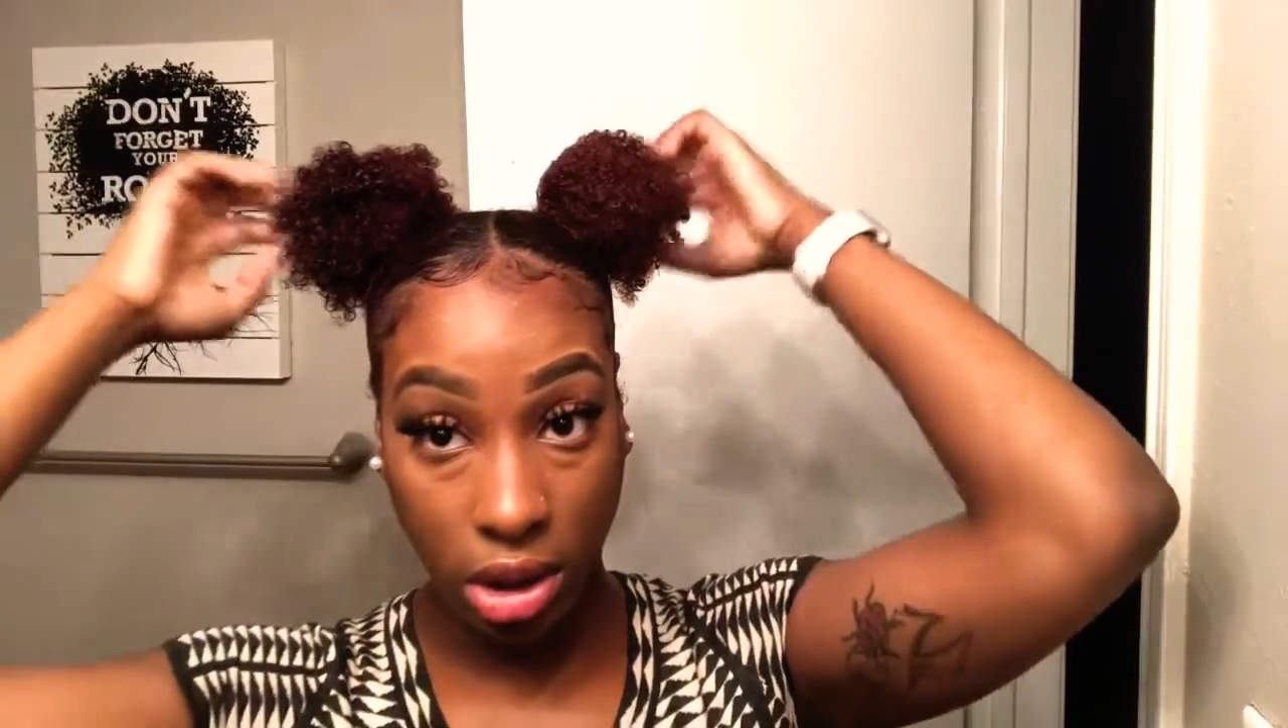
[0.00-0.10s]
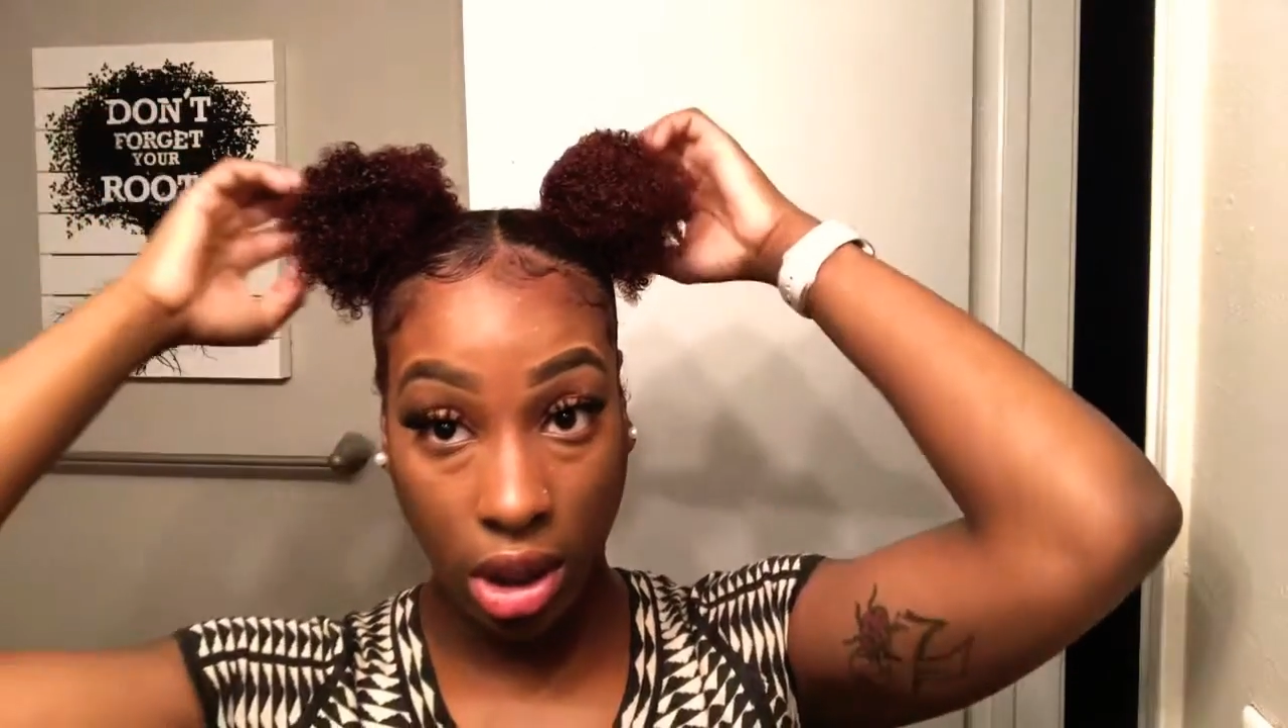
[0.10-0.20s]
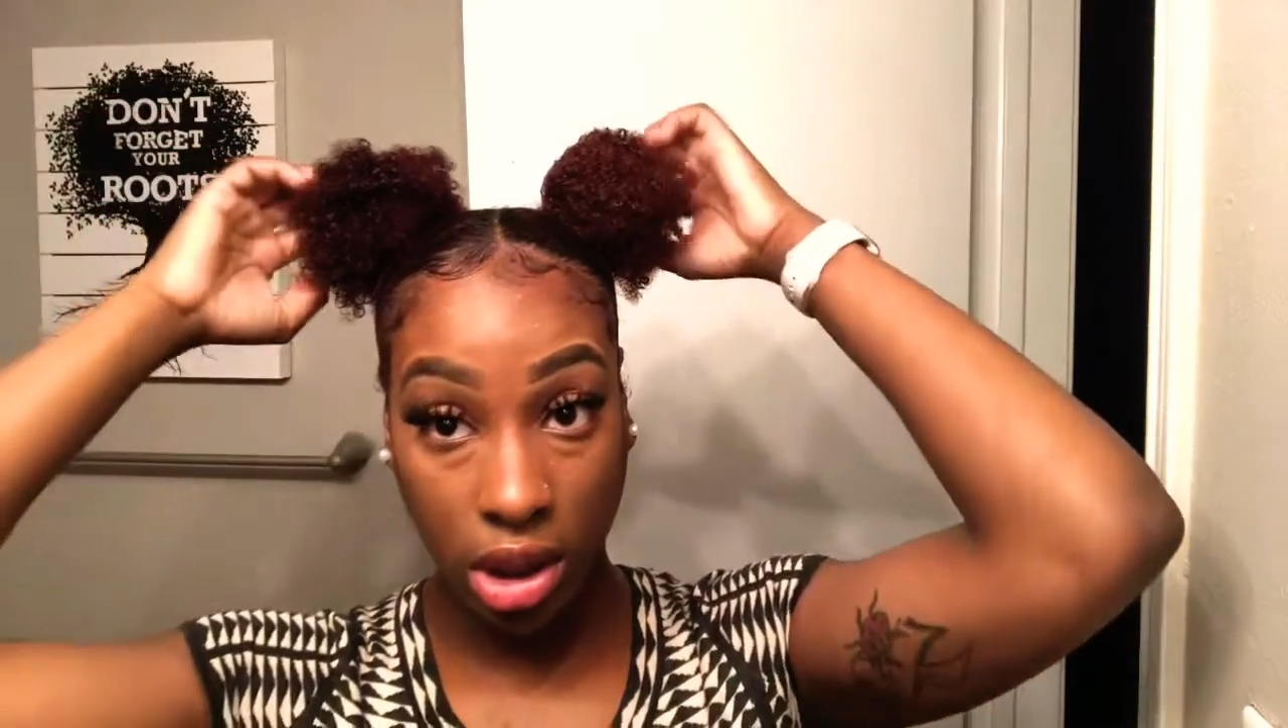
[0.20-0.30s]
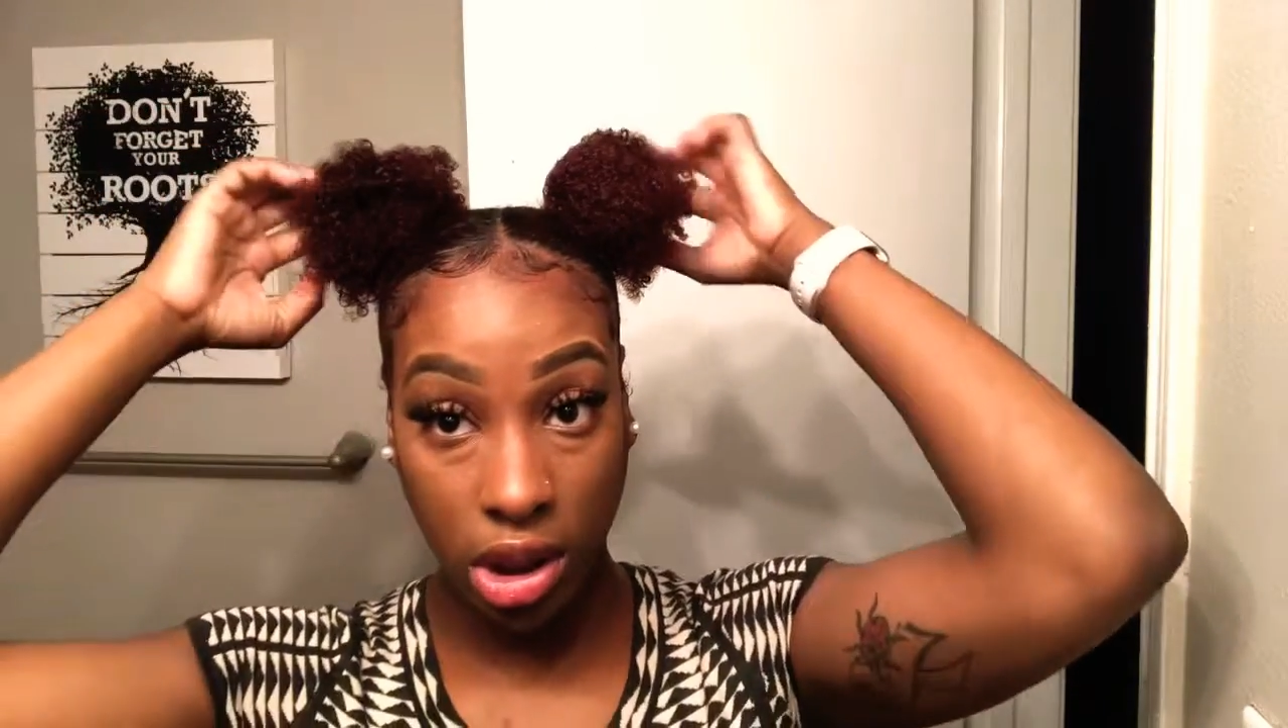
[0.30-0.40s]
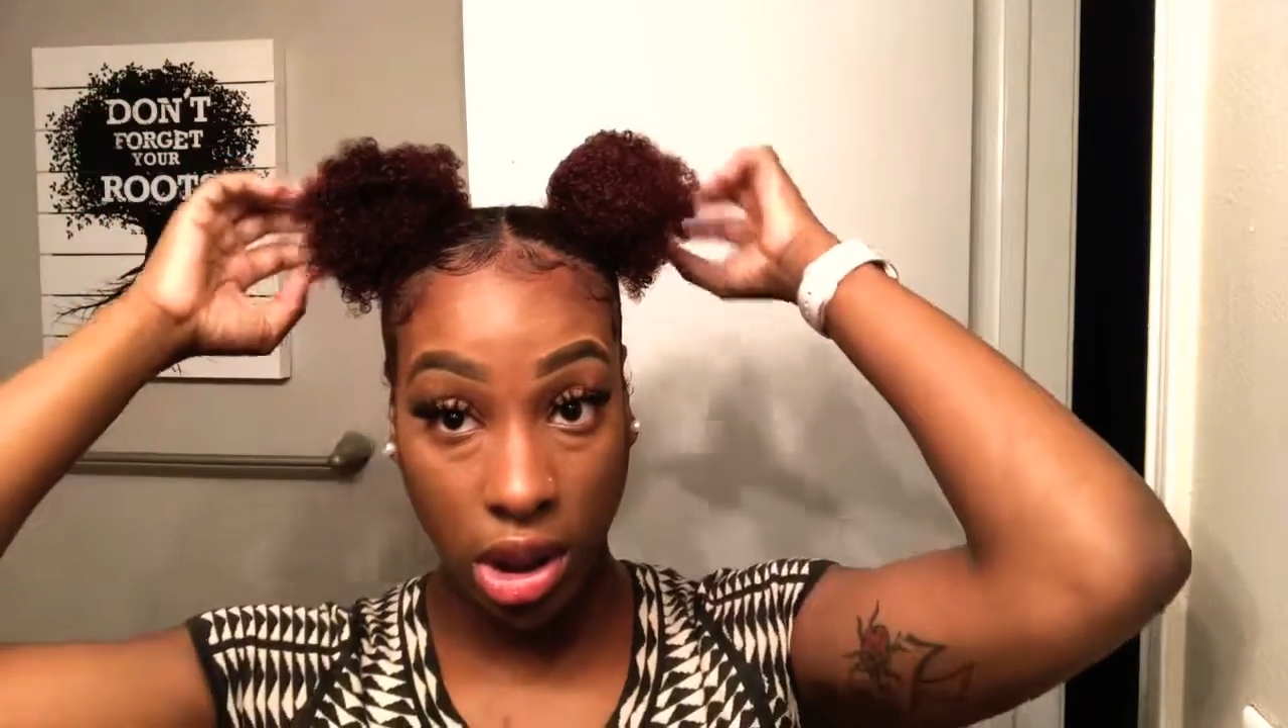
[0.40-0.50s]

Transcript: I just